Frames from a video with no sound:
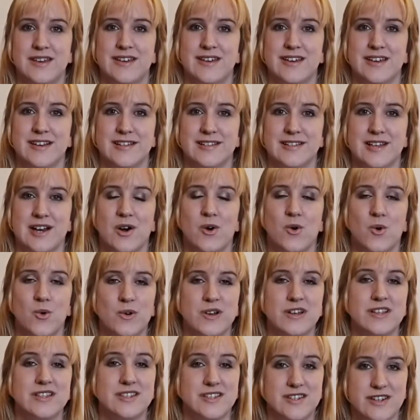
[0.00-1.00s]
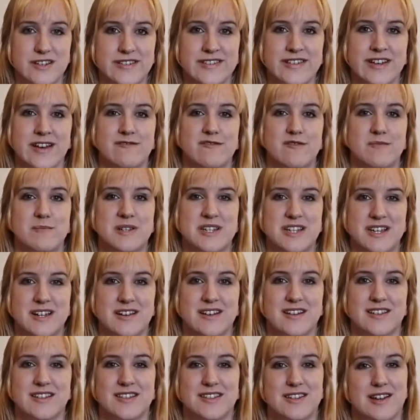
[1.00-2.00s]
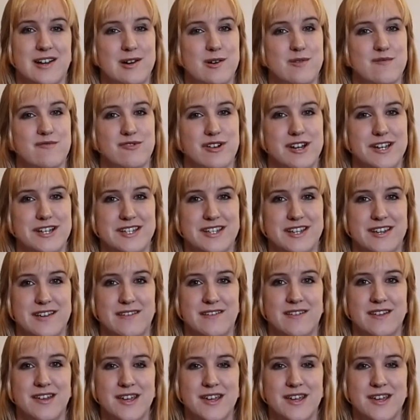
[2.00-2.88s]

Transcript: is that Hawkins does have a particular style of writing,